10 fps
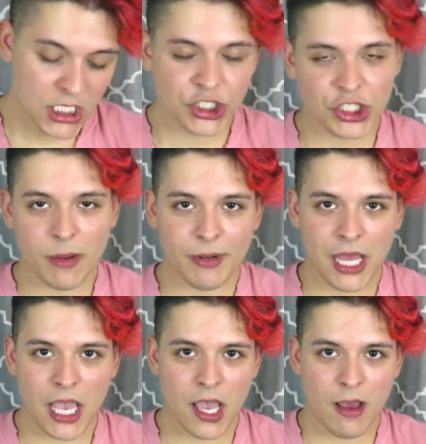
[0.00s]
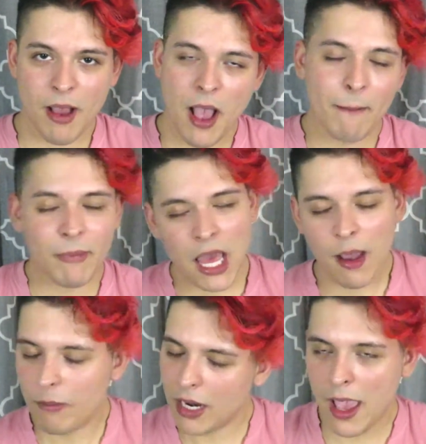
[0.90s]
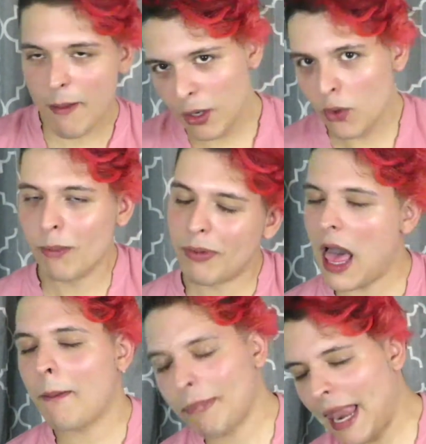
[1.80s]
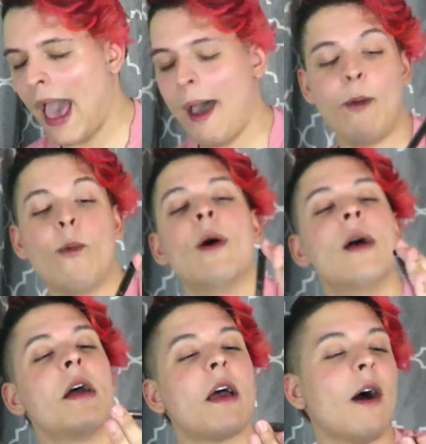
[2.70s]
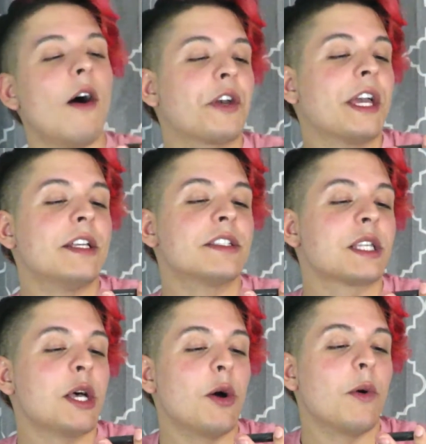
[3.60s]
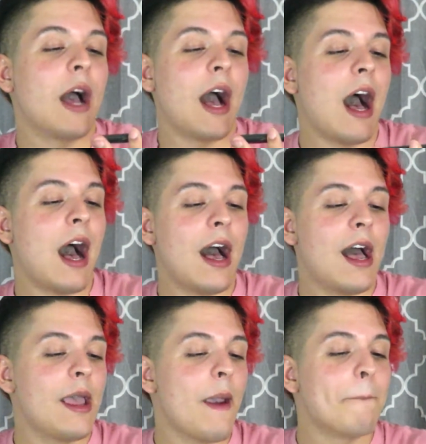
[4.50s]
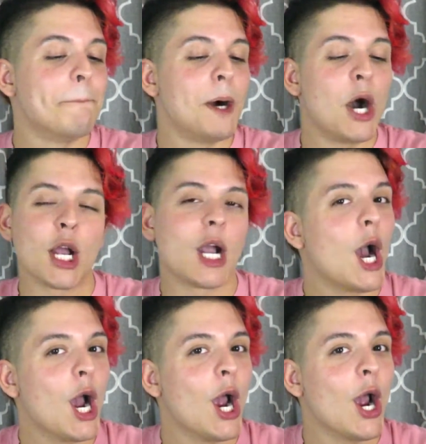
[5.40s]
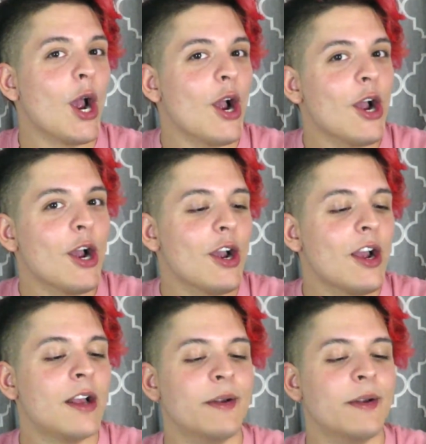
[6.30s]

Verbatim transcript: Shablam, blam, blam, bloom, blah, blah. Okay, so eye marker.